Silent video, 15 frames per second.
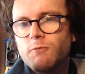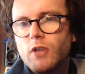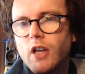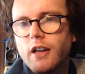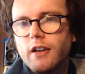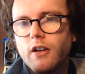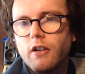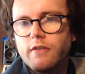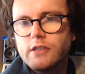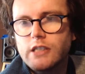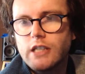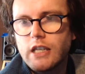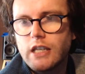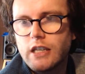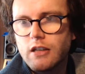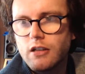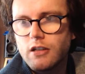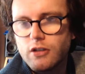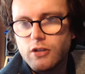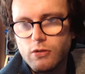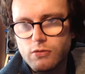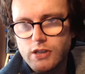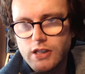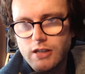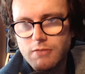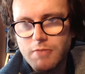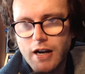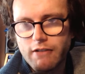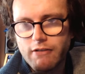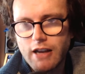And obviously you will see
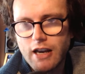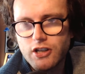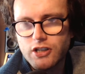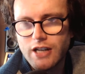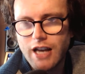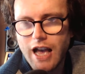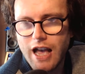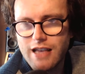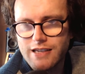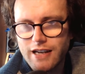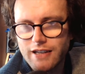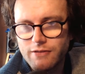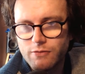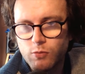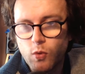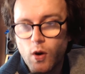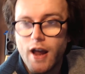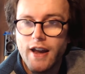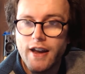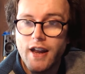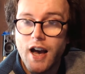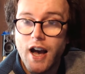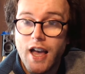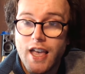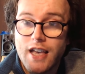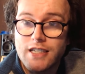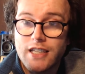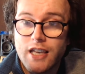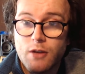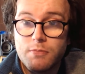my reaction as and when I
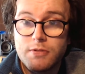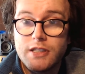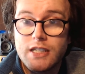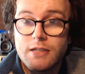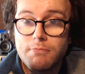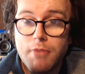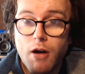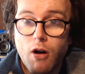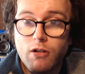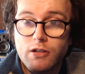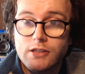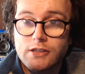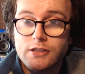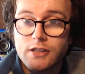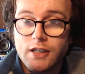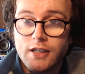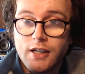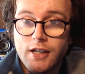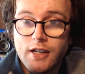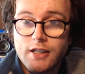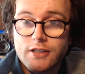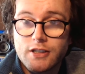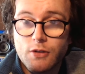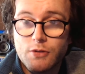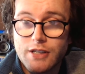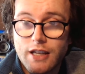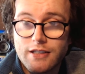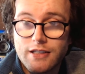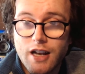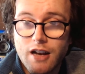actually open this box. So it's
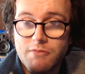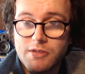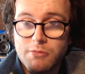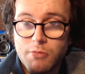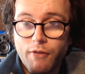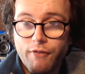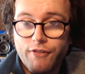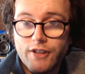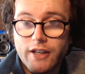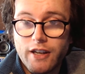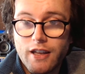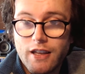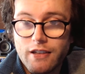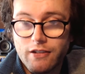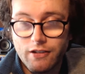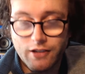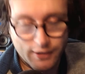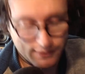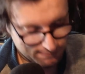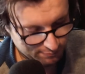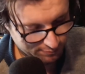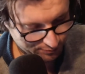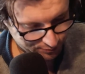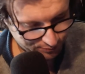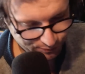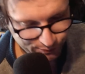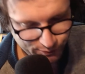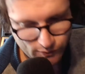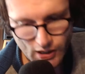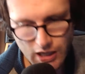that time of the month it is.
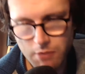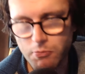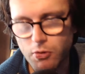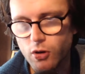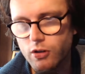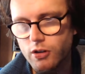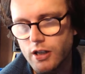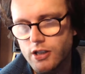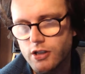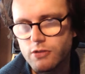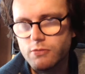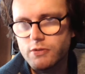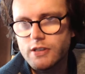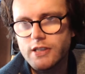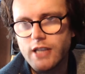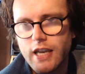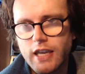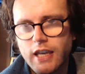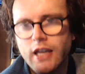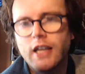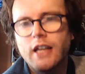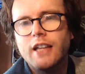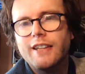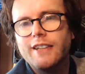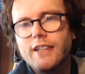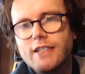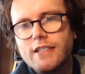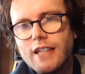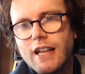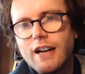I just want to say
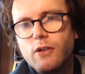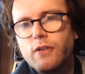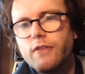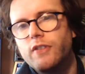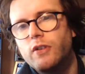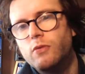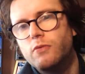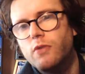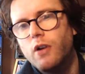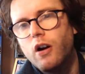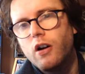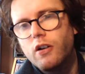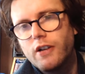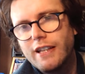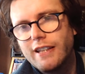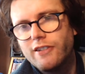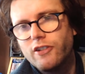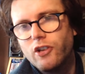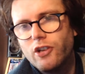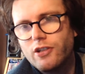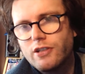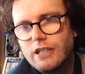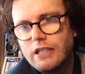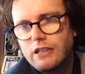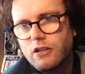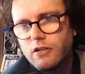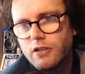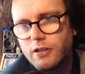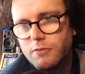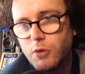this now. If you are into
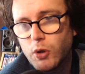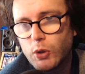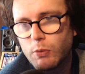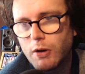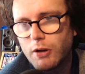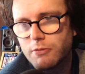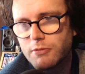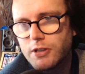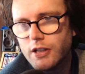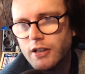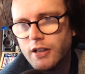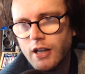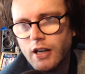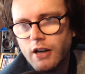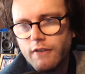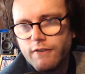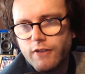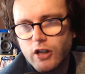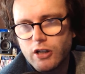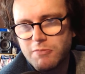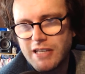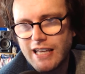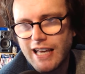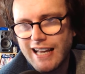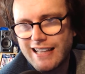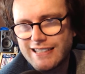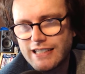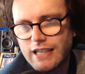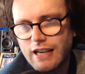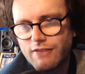TikTok, you're more than welcome to follow me at
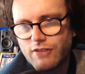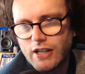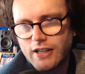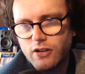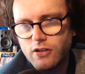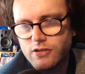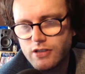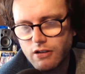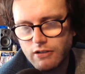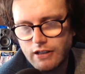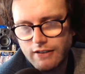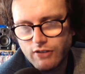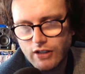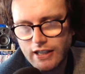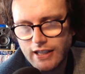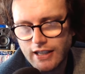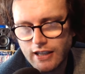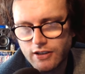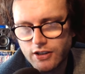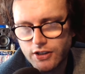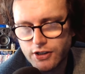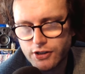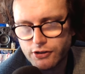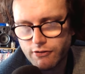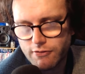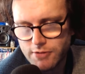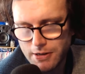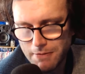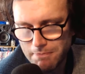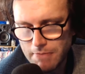Gavinox. I'll leave a link in the
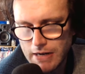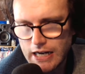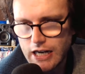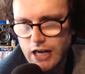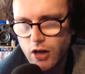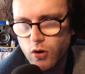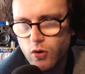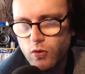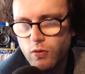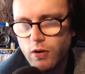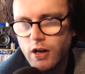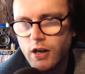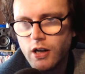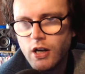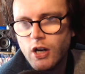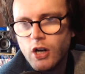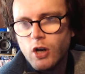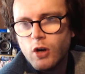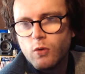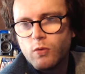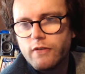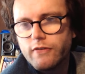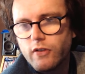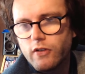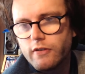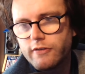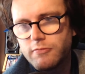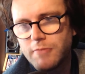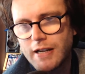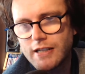description below with
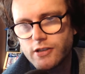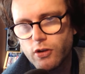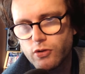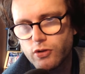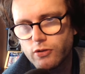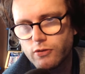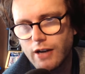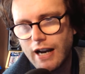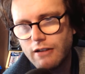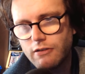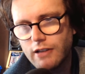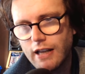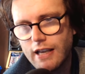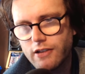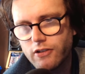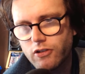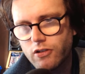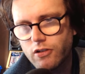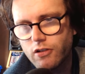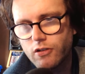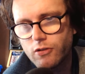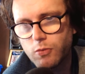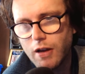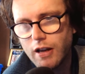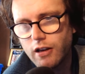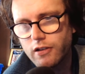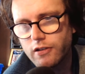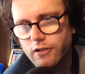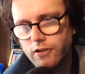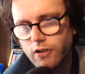other my social outlets as well
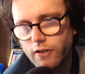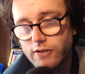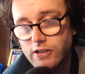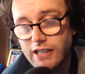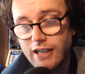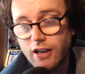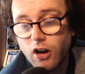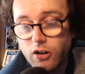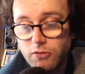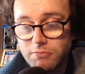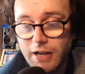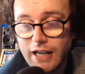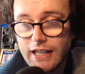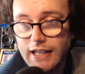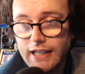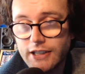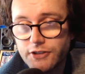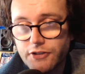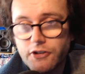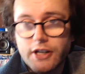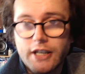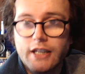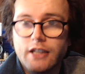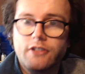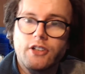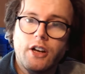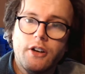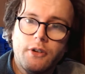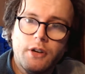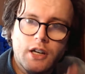as obviously on my link tree.
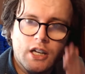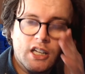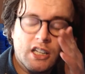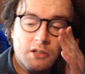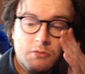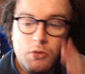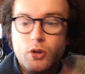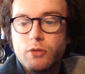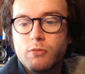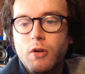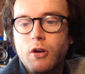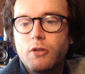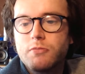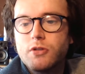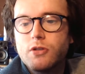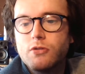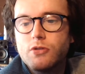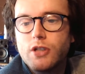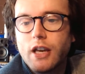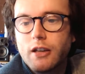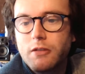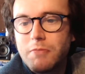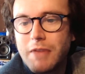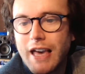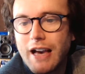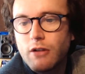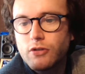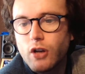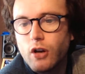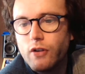So you're more than welcome to check me
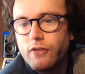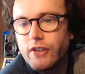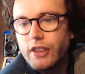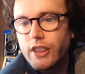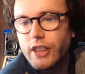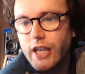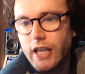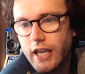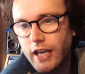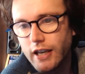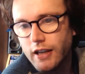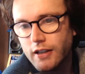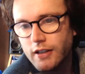out over there.